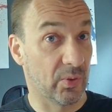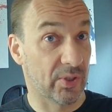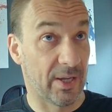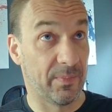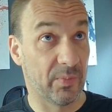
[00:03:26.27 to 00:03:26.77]

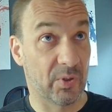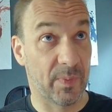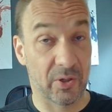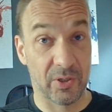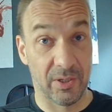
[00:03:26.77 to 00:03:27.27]
some
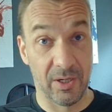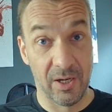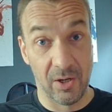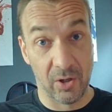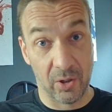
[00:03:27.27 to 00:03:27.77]
special
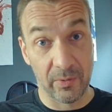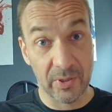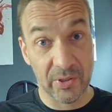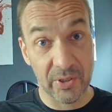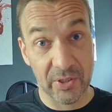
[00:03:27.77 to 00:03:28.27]

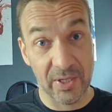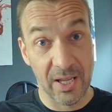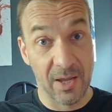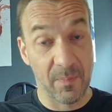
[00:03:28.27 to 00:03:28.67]
occurrences,